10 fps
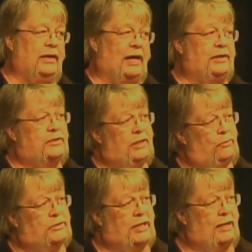I just know
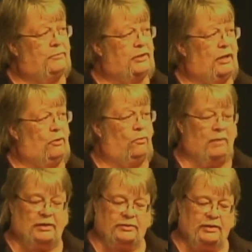it's time to go. When
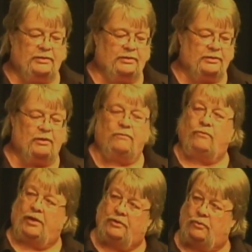my season is over,
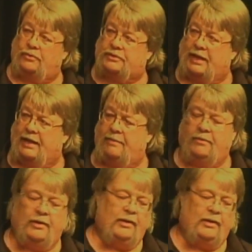I knew it was time.